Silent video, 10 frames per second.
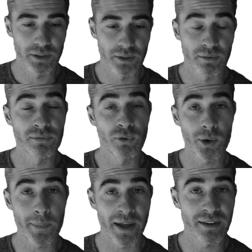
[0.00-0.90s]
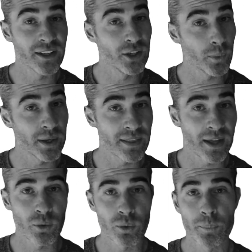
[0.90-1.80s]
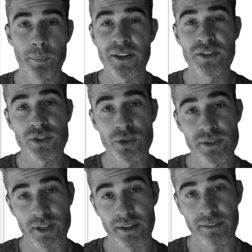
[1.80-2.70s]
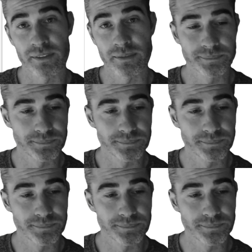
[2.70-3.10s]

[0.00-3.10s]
format in a way that best suits us.